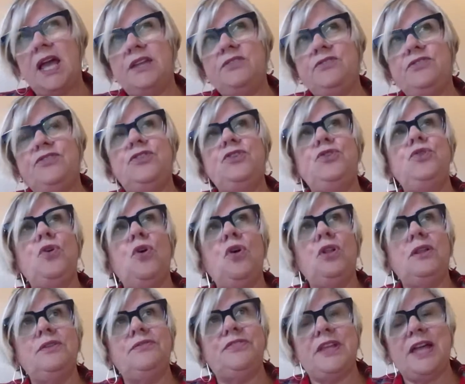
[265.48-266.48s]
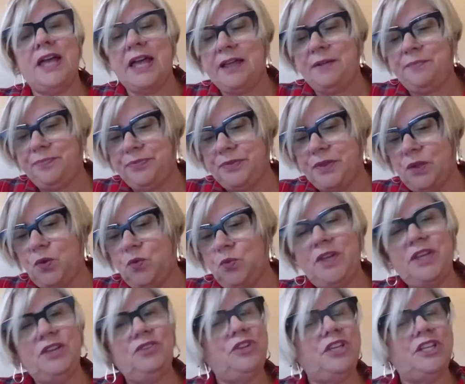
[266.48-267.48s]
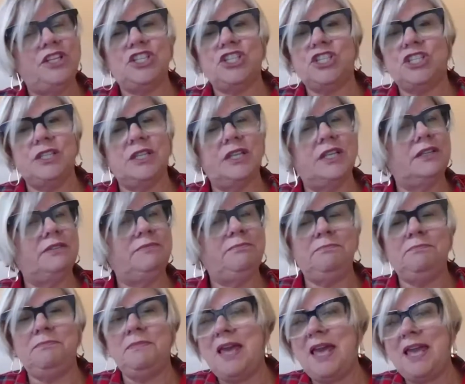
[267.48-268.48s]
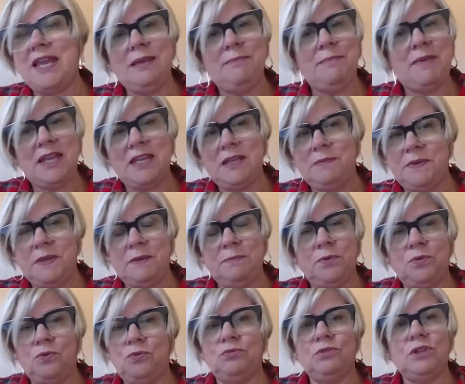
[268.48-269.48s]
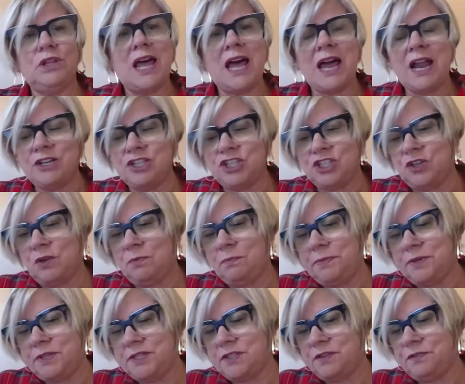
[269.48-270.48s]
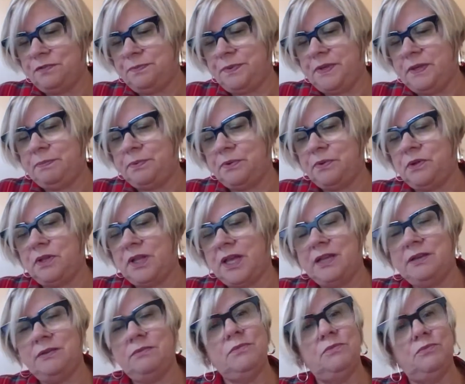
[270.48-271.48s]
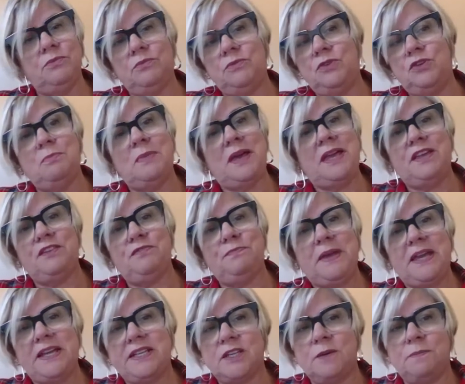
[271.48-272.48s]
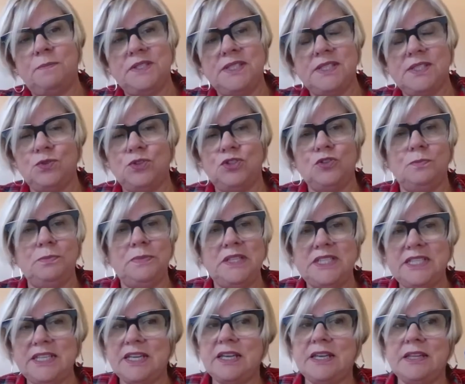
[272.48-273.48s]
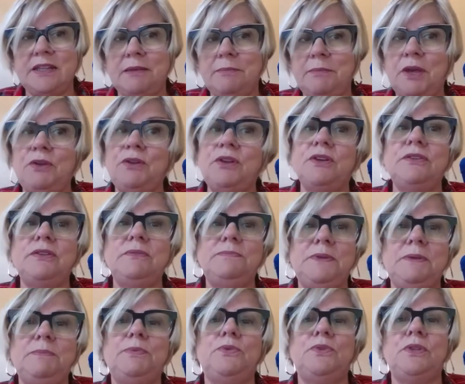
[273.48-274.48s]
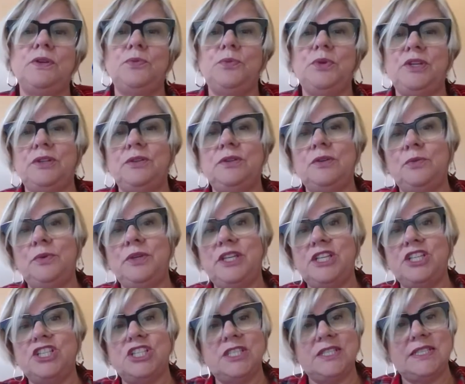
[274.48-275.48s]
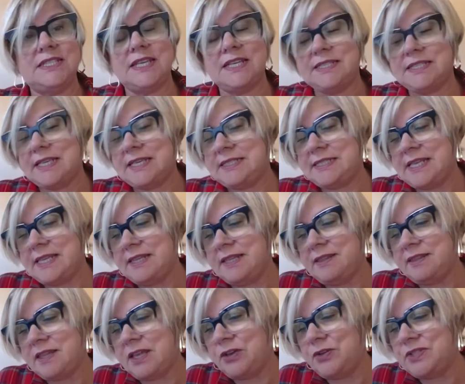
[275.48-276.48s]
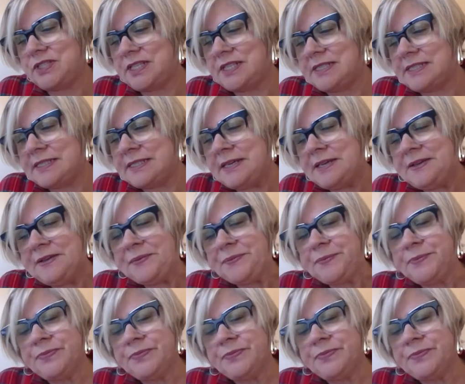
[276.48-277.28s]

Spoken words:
And through all of that, we reached many people, large numbers of people, and you might have picked up on social media the amount of people that we reached is in the thousands.